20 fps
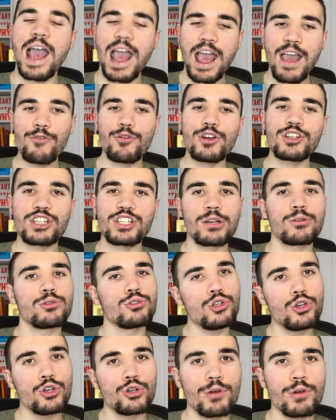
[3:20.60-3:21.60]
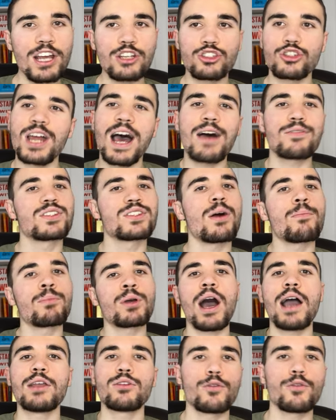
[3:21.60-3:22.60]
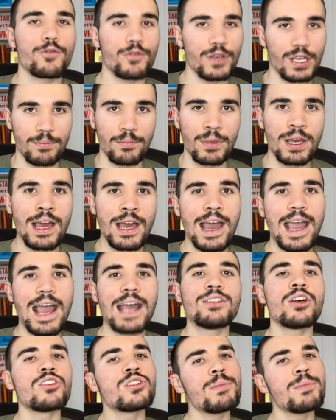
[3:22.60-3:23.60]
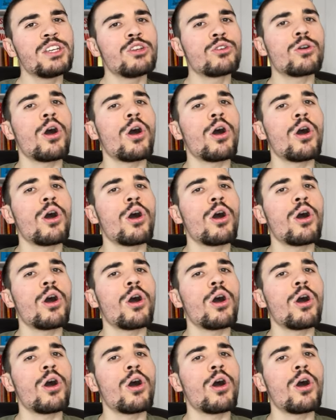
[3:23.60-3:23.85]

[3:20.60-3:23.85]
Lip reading: every channel you create should have some kind of theme. It doesn't mean you